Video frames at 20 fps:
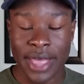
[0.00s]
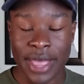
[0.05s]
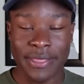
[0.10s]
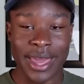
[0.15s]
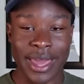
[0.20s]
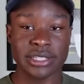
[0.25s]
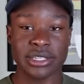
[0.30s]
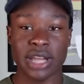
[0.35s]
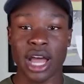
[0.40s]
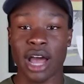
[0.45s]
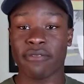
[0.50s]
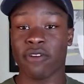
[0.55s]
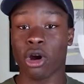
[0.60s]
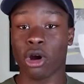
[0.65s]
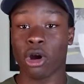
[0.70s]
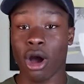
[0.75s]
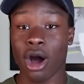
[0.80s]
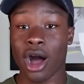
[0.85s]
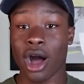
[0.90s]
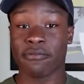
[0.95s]
That is not
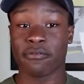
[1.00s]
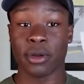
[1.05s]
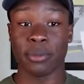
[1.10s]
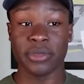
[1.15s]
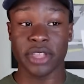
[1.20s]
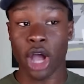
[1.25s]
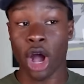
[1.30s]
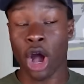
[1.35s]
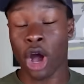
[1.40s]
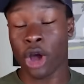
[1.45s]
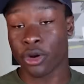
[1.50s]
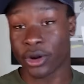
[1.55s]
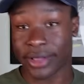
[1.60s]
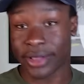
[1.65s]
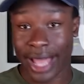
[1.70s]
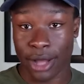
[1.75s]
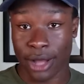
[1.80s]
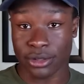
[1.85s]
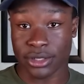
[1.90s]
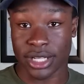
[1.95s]
far off from the
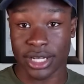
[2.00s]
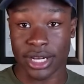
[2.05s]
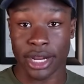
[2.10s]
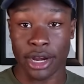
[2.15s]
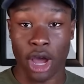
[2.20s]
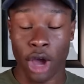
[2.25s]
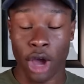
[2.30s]
$100,000 and